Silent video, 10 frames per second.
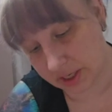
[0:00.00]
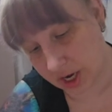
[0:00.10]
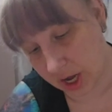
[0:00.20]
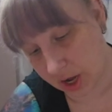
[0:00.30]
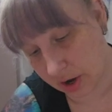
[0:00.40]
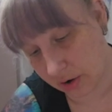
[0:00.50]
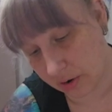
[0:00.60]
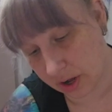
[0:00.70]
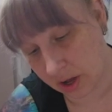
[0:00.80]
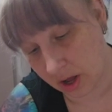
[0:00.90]
&
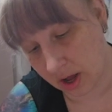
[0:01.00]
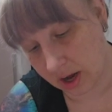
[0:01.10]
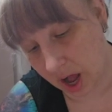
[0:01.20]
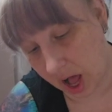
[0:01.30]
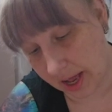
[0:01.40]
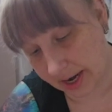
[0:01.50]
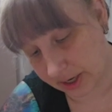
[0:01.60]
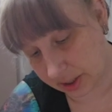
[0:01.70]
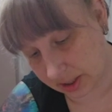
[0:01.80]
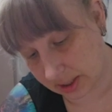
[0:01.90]
Co.
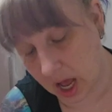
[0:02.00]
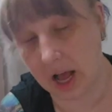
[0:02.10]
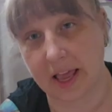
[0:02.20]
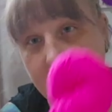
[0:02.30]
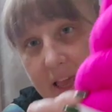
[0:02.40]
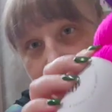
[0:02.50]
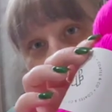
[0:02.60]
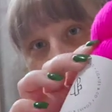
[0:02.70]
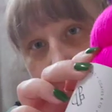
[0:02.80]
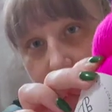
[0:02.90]
Cottage Sock
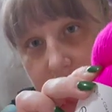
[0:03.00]
in the